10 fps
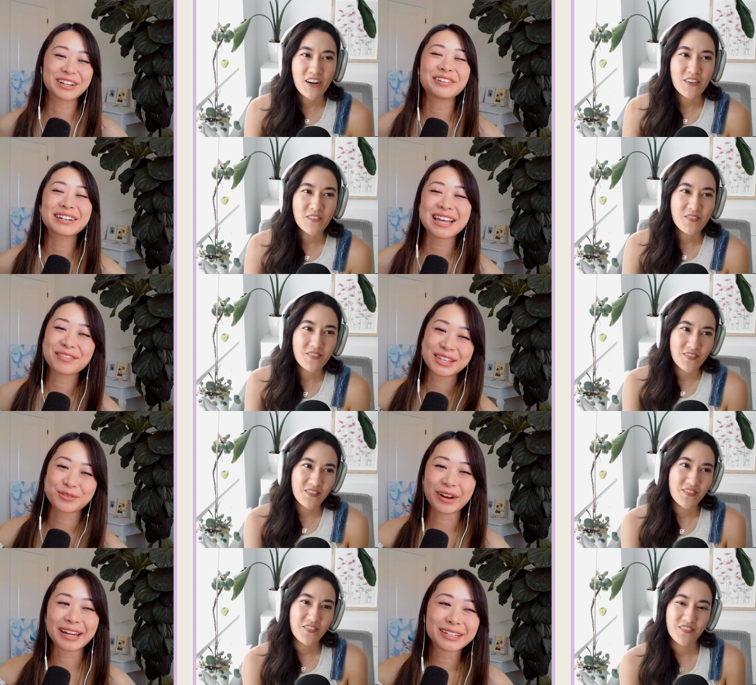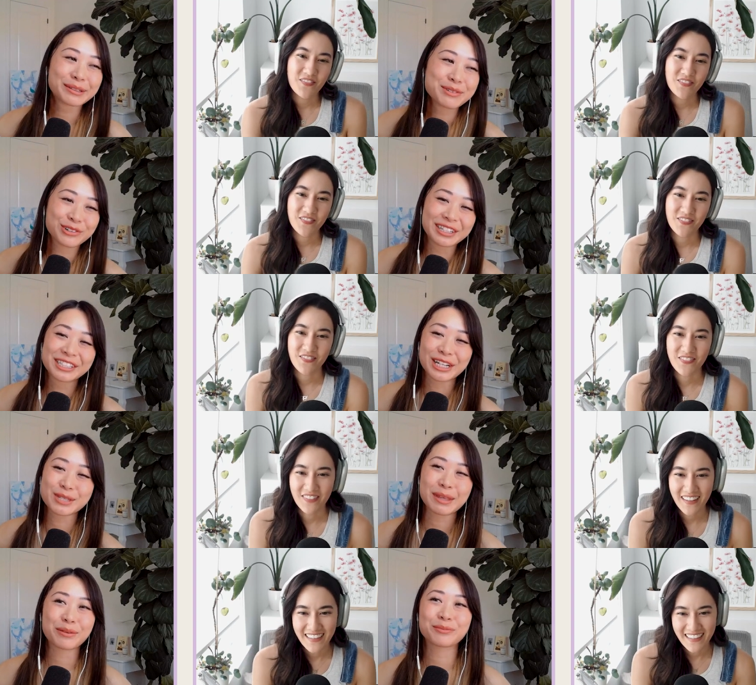Speaker 1: always have these random
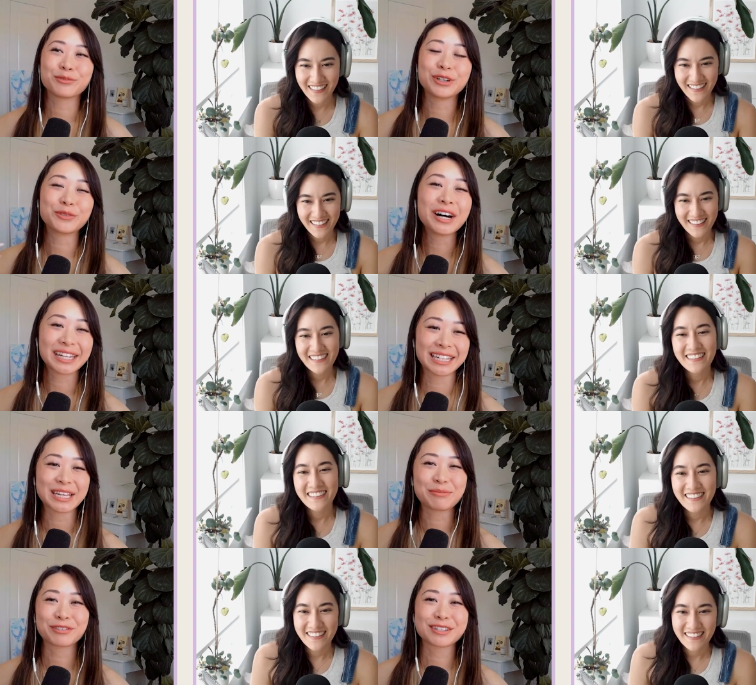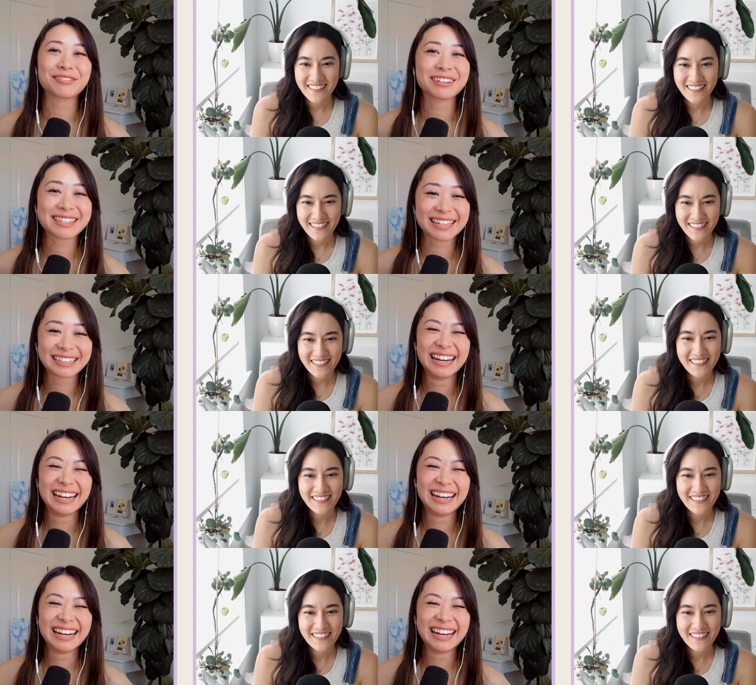screenshots that we want to keep for some reason.